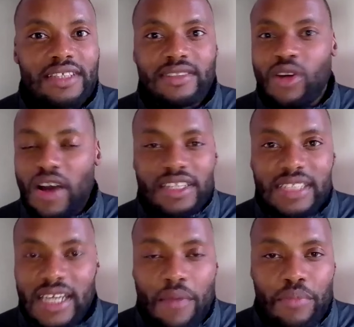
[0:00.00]
as long as
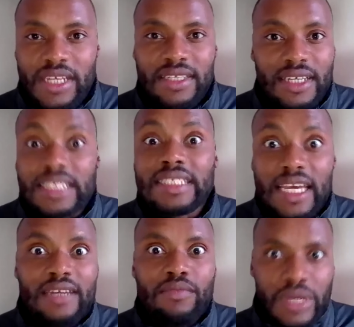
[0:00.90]
the company is
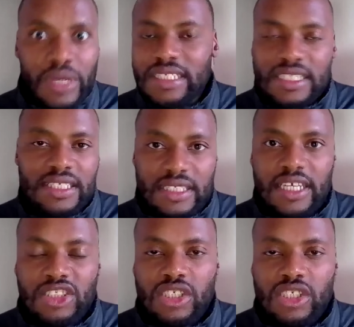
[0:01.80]
in business,
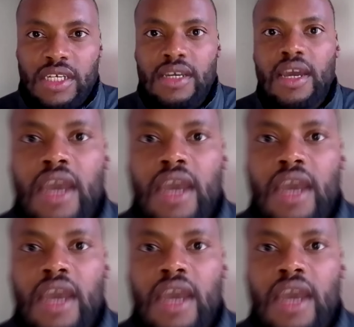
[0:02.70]
essentially,